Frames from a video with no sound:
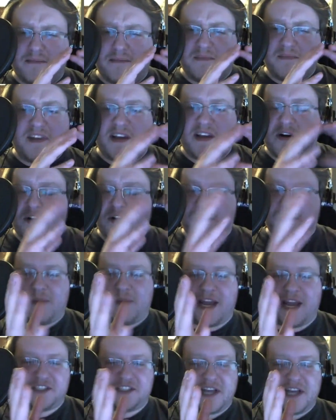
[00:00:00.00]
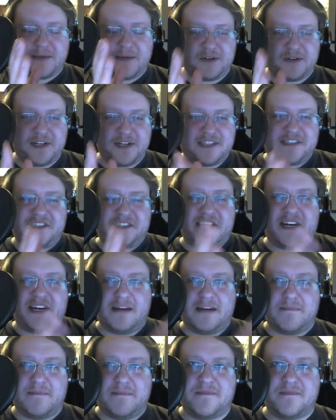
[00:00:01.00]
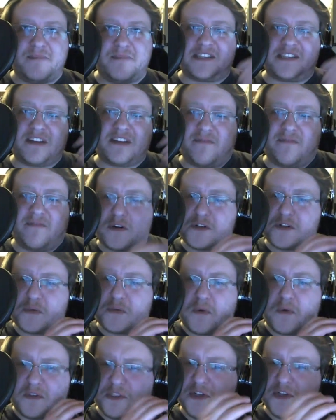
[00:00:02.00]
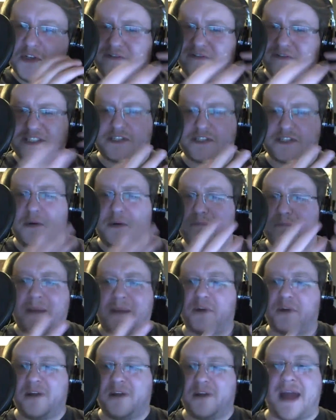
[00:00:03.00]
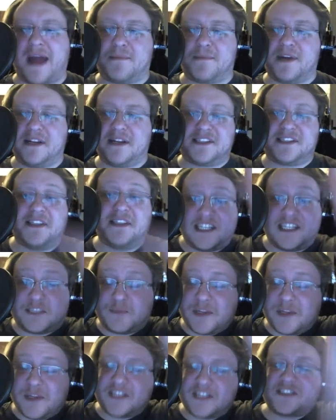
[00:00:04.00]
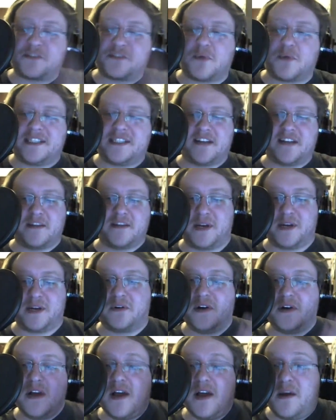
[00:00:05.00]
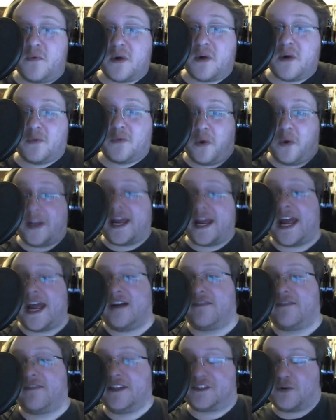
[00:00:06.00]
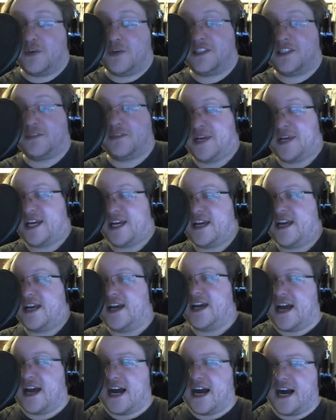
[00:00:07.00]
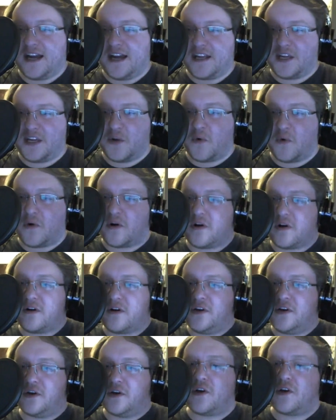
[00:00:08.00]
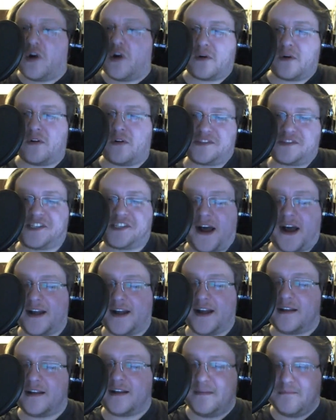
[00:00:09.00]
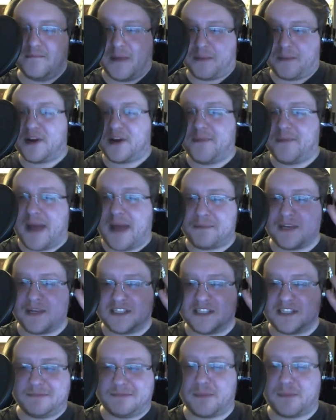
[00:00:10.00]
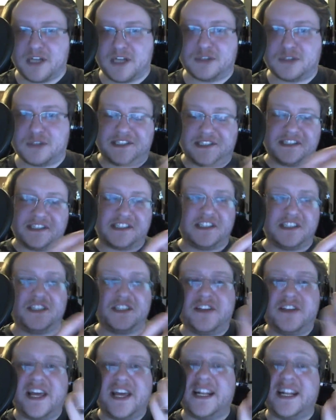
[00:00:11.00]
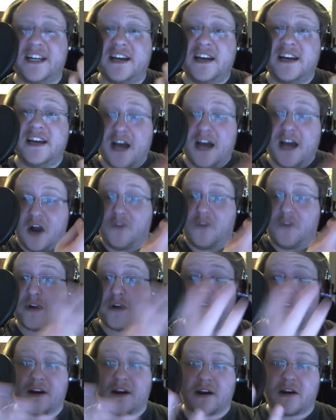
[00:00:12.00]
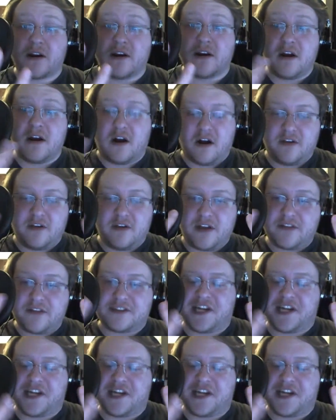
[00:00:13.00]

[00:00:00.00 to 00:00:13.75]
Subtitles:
they call it the page table. It's basically virtual to physical memory mappings, and they split this right down the middle, where one half is going to be your kernel side memory mappings and memory addresses, and then over here on the other